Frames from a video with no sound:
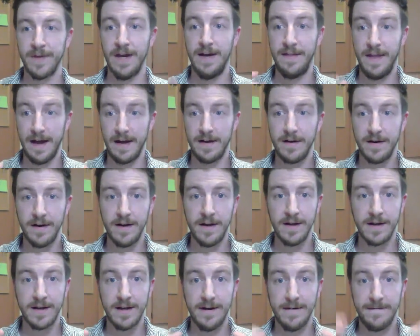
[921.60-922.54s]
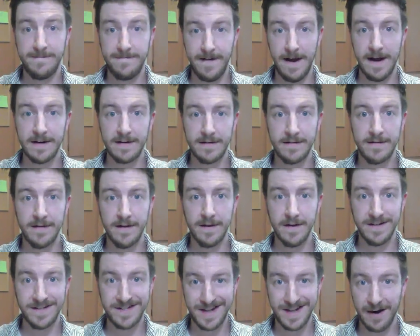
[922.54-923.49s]
and that can affect the
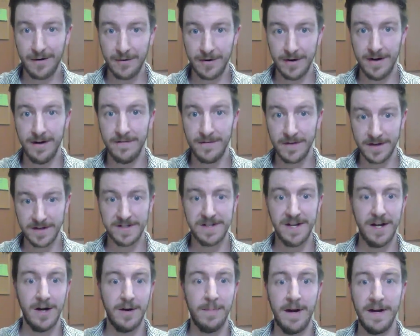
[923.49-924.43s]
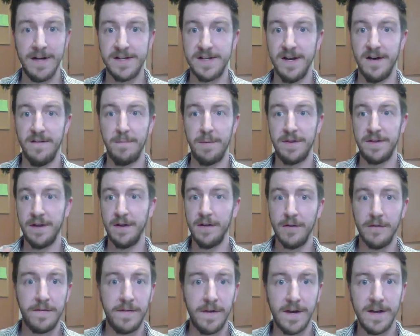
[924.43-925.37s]
integrity of the container by itself. But the
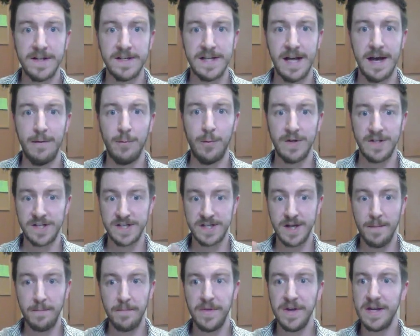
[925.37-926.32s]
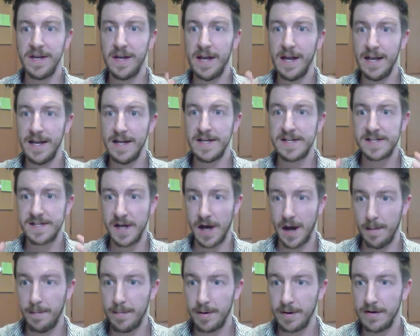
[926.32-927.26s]
other thing is that when something heats
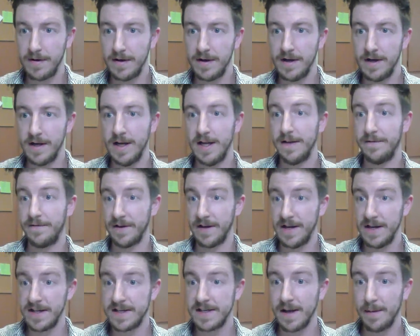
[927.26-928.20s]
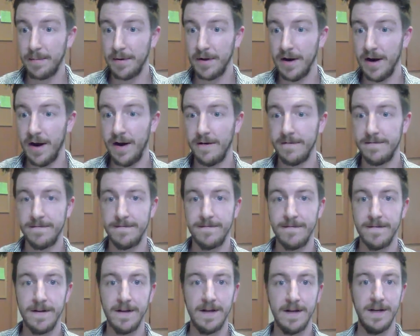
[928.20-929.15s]
up, and if it heats up enough,
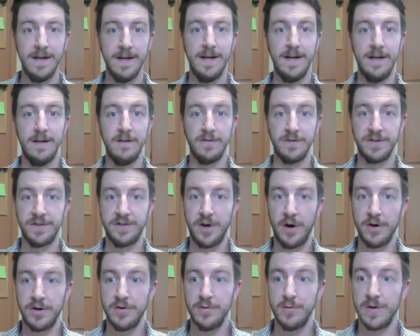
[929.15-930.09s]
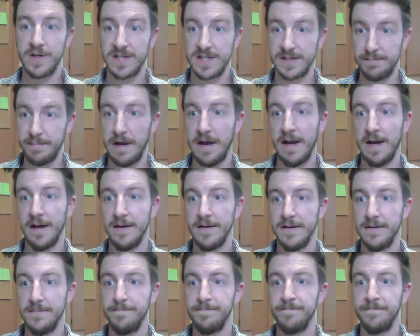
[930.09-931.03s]
it'll start to expand.